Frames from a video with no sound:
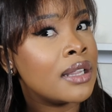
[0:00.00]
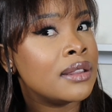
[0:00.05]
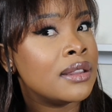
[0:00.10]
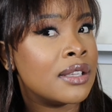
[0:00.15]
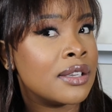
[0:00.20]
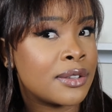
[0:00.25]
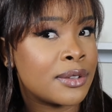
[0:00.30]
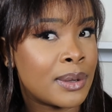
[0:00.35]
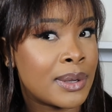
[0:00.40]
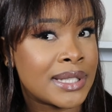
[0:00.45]

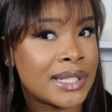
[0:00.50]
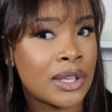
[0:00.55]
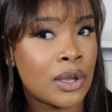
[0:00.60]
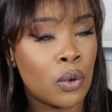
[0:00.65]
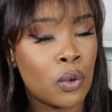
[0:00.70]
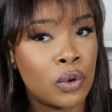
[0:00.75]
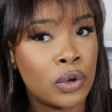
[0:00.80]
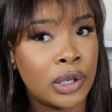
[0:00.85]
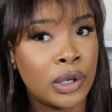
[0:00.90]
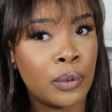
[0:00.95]
This was the
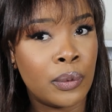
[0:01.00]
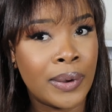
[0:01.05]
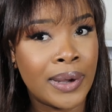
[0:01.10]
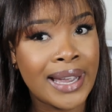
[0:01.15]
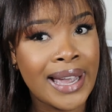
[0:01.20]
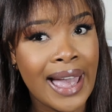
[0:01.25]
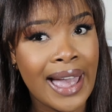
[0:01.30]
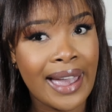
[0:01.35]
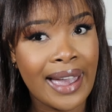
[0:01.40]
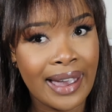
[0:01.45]
only
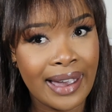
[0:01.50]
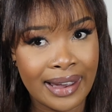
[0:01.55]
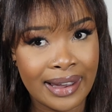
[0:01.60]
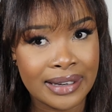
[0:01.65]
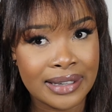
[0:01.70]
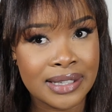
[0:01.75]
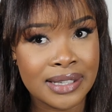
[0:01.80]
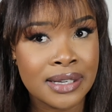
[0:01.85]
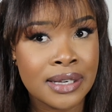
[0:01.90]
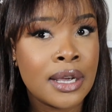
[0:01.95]
wig I
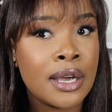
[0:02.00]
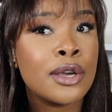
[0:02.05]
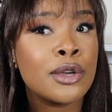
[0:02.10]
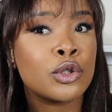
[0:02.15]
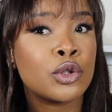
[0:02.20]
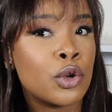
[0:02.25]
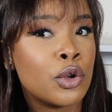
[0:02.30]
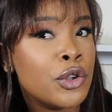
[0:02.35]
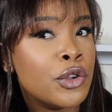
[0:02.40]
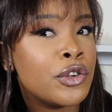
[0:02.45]
had,
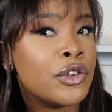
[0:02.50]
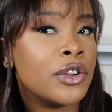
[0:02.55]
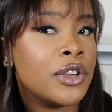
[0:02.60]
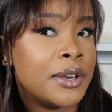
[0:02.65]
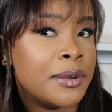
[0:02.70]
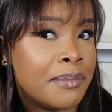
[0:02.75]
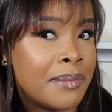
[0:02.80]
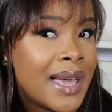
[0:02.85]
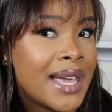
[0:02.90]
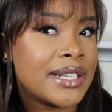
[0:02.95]
so you can
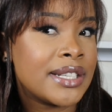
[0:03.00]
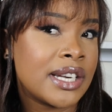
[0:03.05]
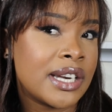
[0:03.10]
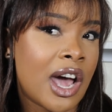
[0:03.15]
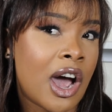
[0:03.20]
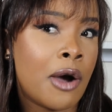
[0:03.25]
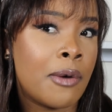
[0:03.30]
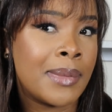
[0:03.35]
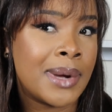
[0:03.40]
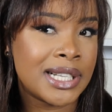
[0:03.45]
imagine
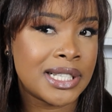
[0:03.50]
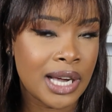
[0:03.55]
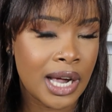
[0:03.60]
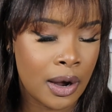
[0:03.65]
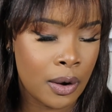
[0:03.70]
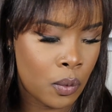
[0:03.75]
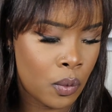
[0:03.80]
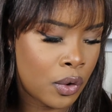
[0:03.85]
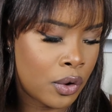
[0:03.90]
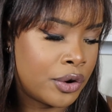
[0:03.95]
how much
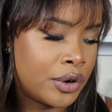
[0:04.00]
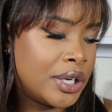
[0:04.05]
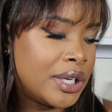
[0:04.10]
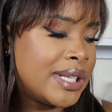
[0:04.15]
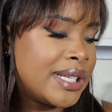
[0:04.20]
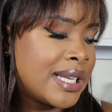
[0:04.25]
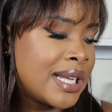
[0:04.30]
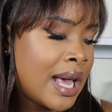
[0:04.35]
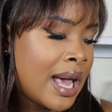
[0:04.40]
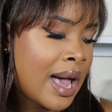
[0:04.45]
I wore
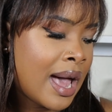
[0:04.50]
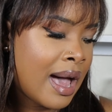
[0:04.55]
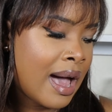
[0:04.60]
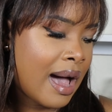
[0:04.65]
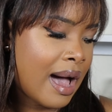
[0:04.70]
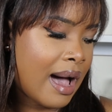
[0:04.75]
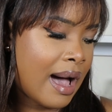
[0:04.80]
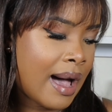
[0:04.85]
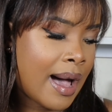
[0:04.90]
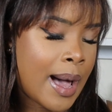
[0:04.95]
it.
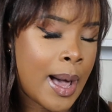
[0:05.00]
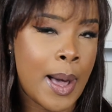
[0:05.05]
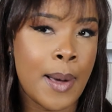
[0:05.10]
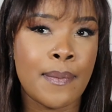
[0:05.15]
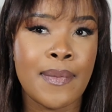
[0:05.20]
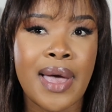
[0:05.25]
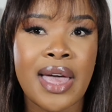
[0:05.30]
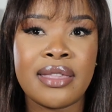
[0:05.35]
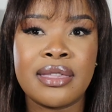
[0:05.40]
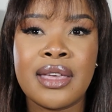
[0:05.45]

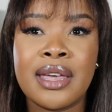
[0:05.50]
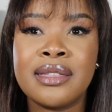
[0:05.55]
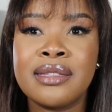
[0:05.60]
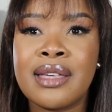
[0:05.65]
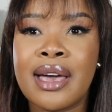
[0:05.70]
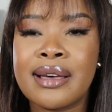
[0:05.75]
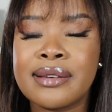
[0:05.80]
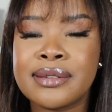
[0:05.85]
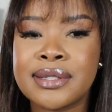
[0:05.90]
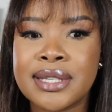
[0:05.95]
And then
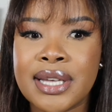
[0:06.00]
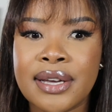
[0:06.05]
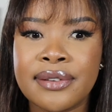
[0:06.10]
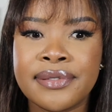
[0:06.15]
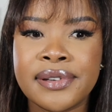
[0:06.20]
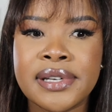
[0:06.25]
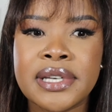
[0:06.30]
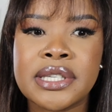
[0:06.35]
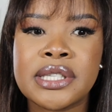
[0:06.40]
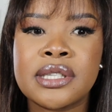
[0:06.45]
their
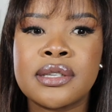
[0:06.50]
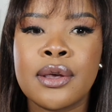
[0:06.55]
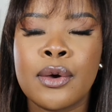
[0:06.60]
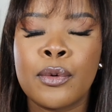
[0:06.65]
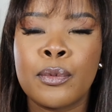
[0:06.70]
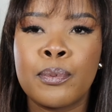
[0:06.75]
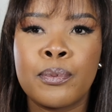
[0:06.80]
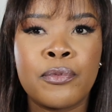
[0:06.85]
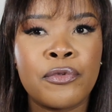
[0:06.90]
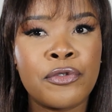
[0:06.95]
service,
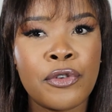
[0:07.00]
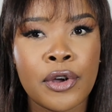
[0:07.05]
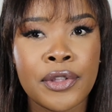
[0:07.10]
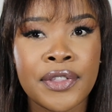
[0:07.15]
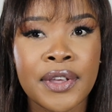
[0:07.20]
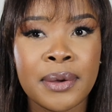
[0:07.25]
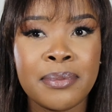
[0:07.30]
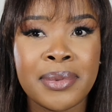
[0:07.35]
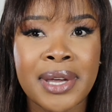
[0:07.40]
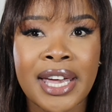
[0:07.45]
for
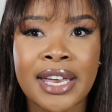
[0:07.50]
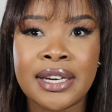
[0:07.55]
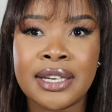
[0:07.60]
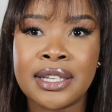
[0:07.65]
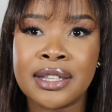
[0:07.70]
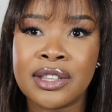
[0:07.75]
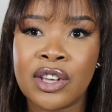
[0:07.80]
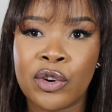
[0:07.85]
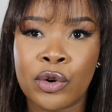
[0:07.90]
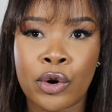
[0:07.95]
them
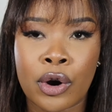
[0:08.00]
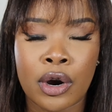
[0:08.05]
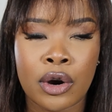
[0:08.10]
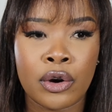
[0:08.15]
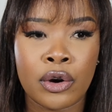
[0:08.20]
getting the